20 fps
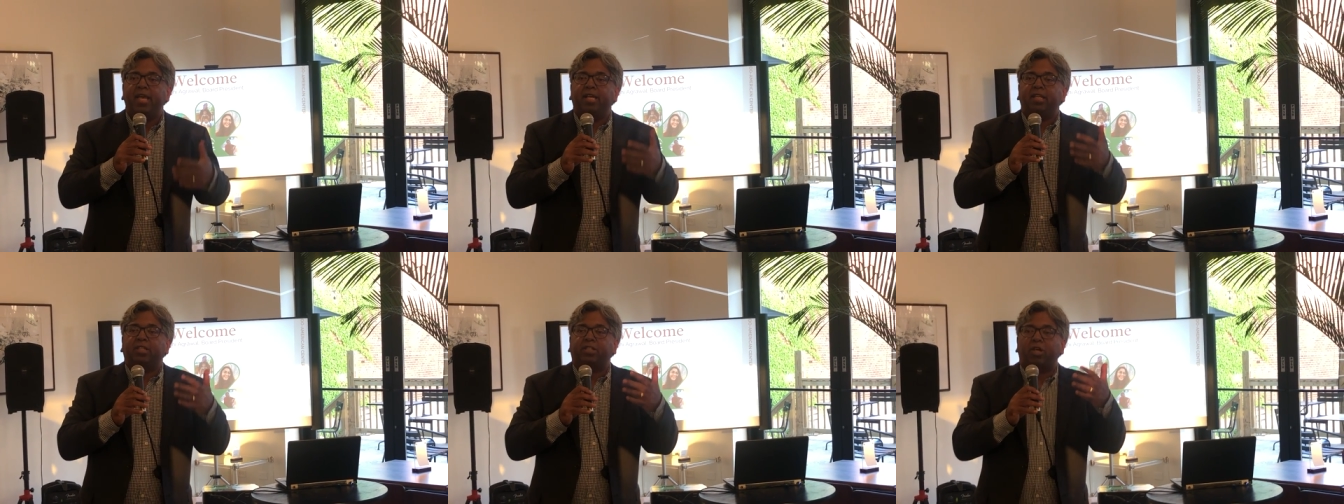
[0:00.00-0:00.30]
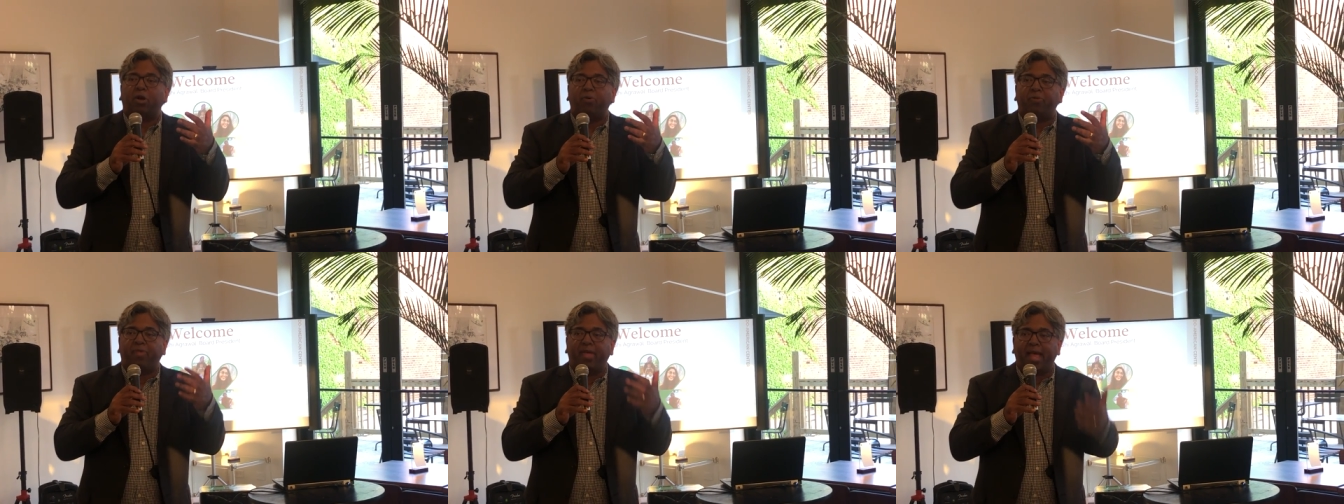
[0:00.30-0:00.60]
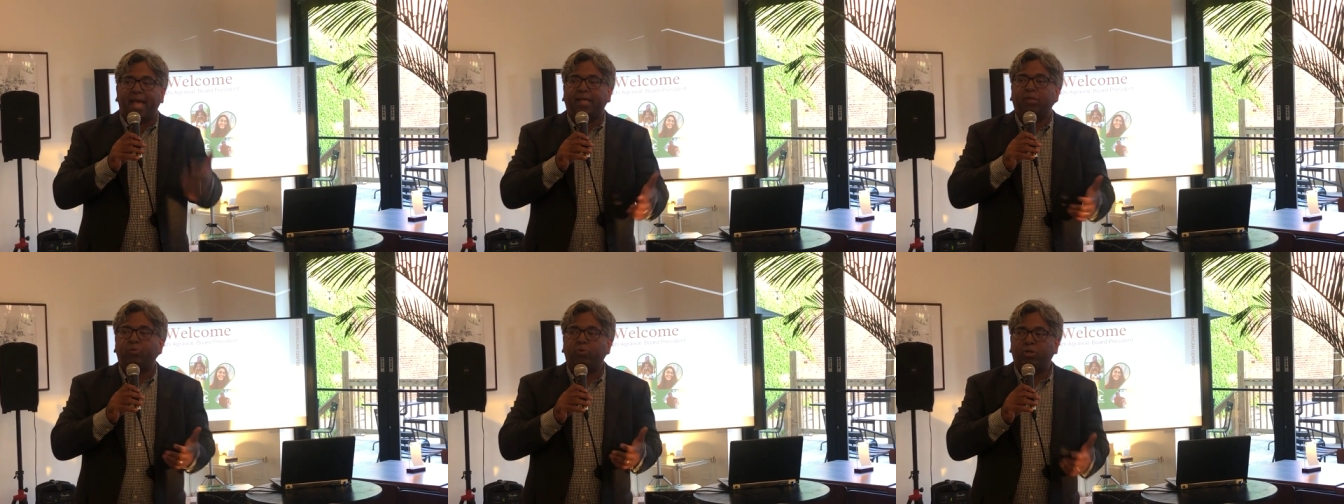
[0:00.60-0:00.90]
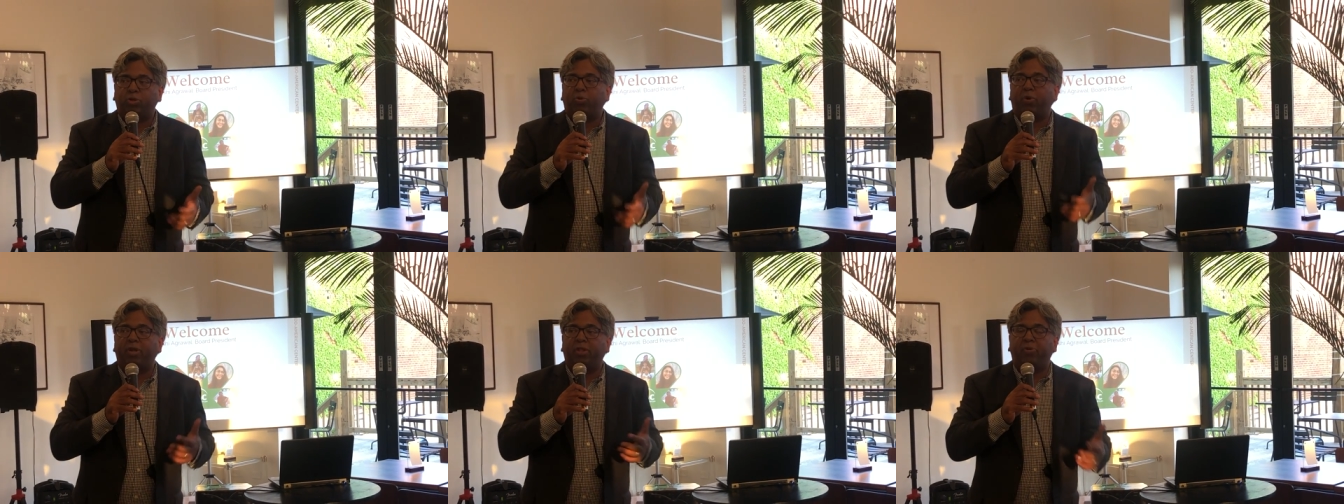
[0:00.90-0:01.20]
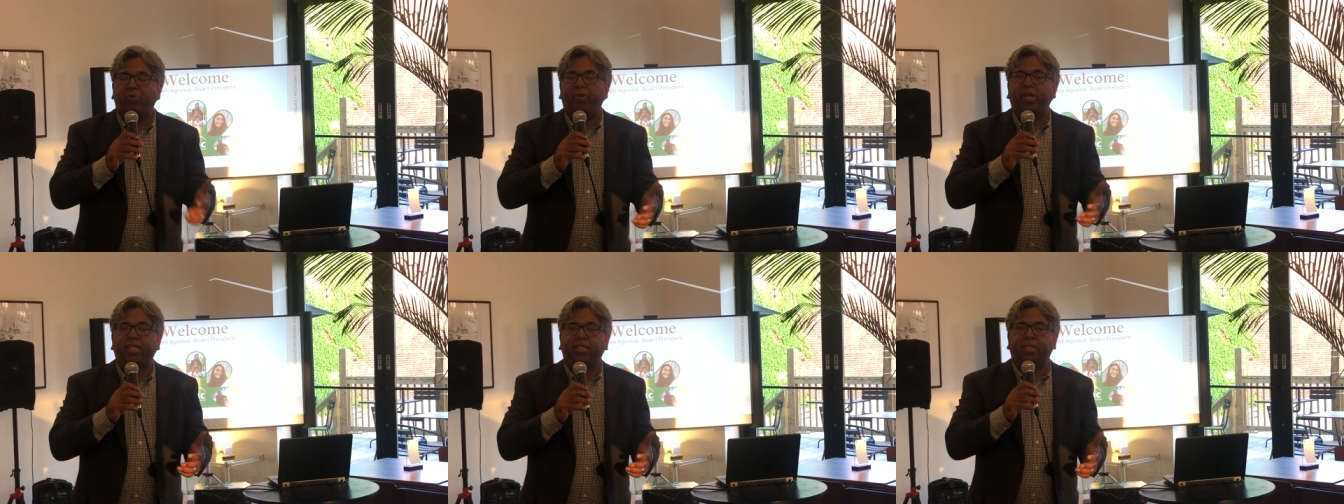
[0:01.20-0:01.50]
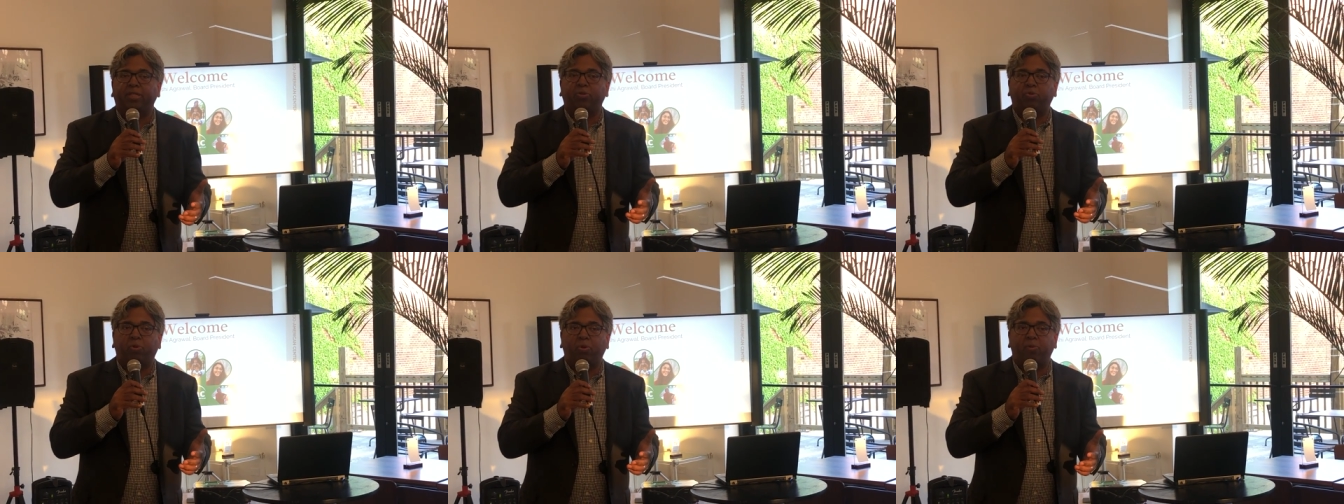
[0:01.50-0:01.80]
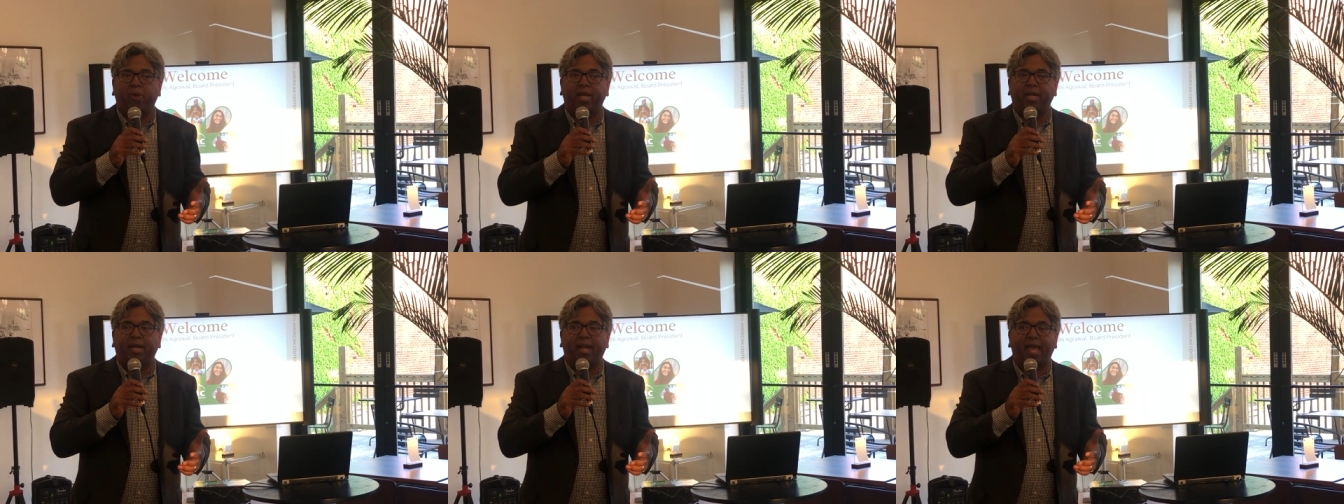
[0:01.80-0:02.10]
So that was one of the reasons we
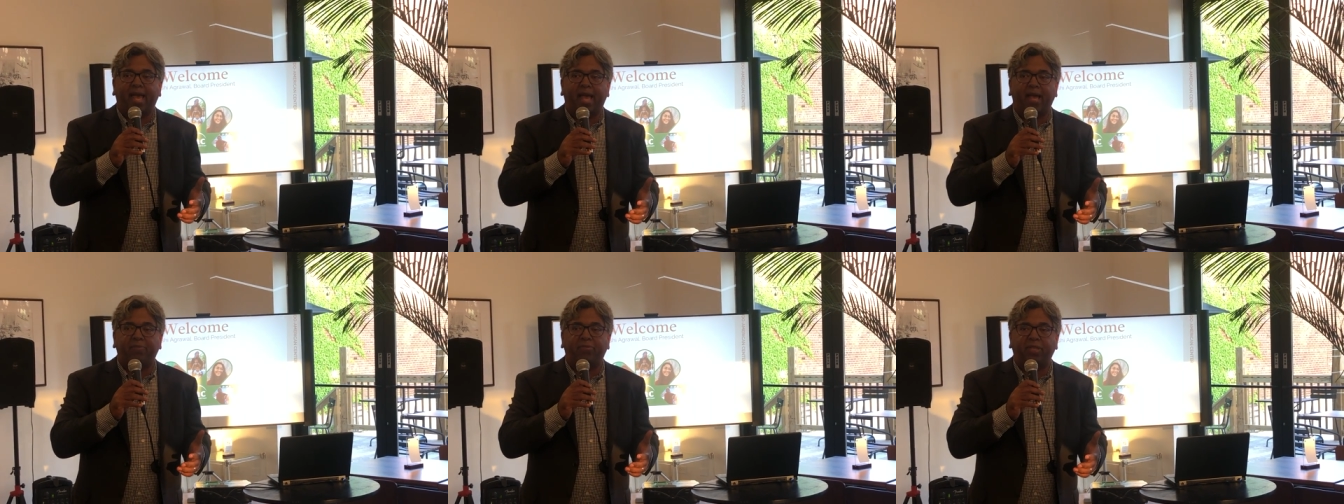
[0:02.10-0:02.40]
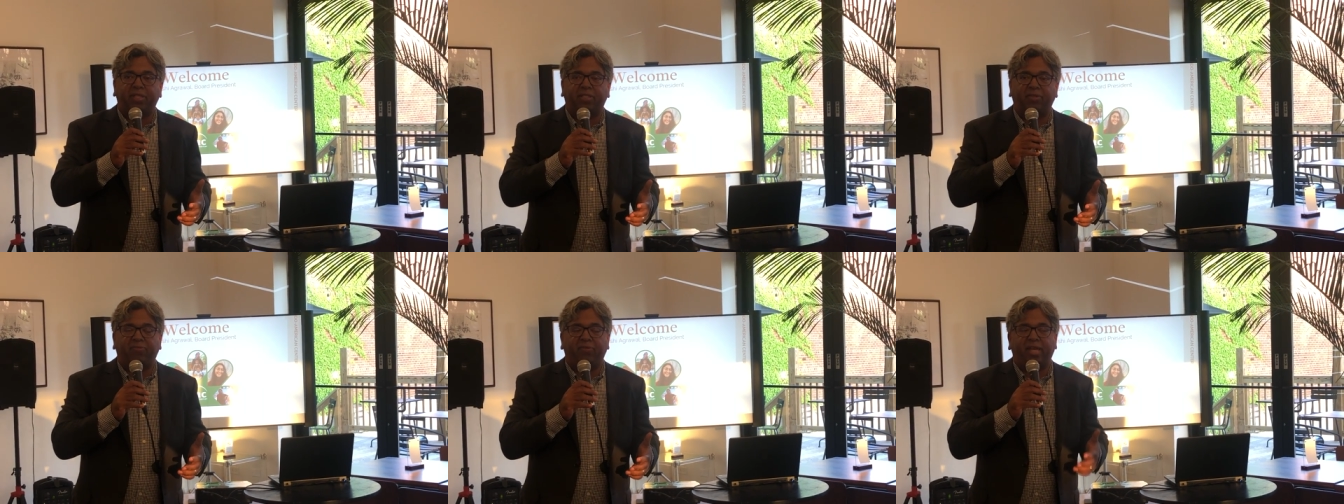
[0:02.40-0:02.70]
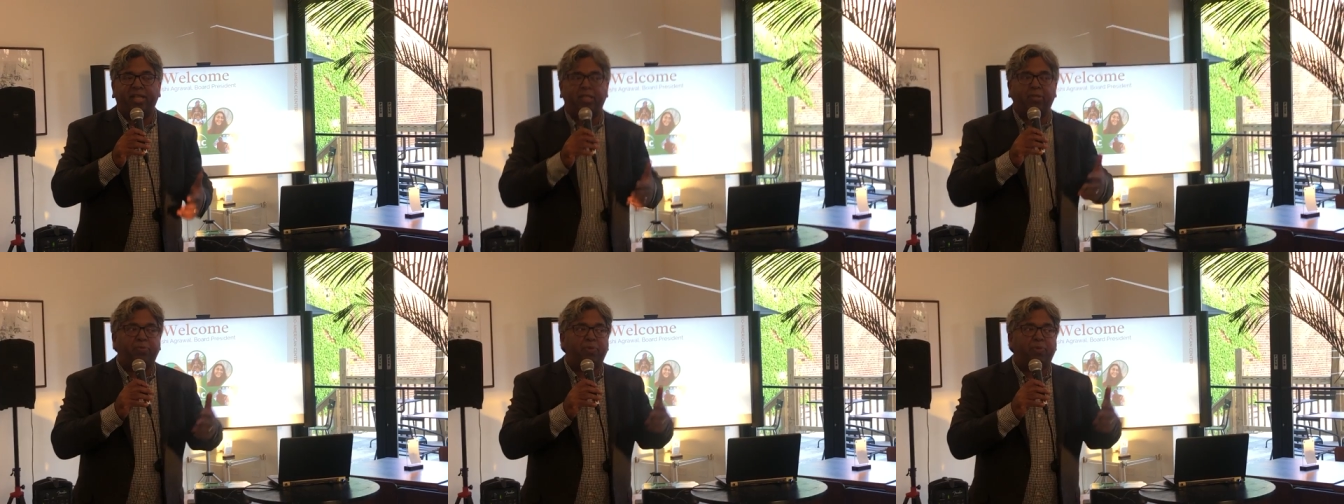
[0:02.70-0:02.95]
wanted to have this event,